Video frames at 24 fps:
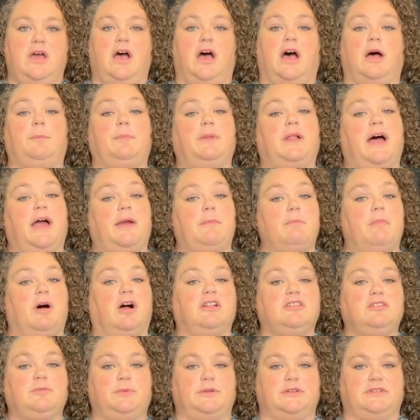Apply
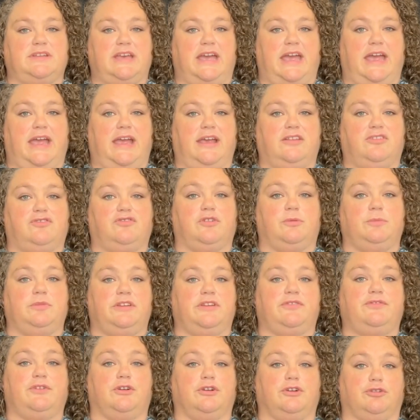multiple tags from
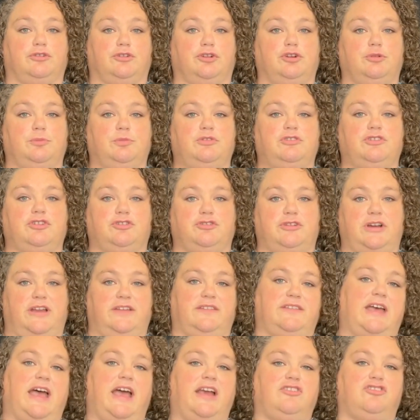different groups to
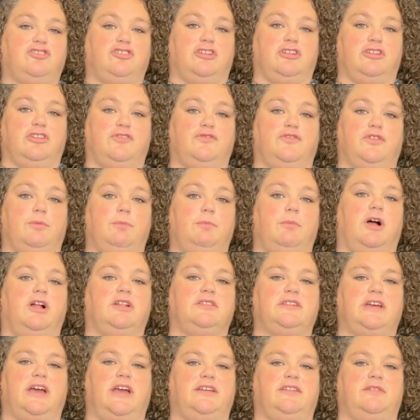transactions for
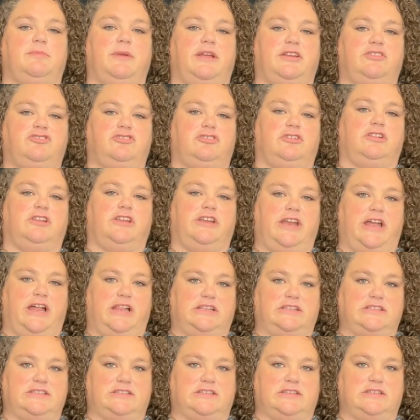multi-dimensional
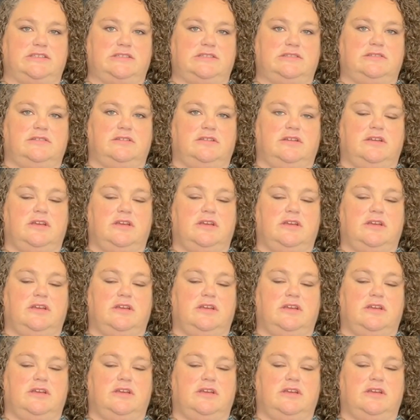analysis.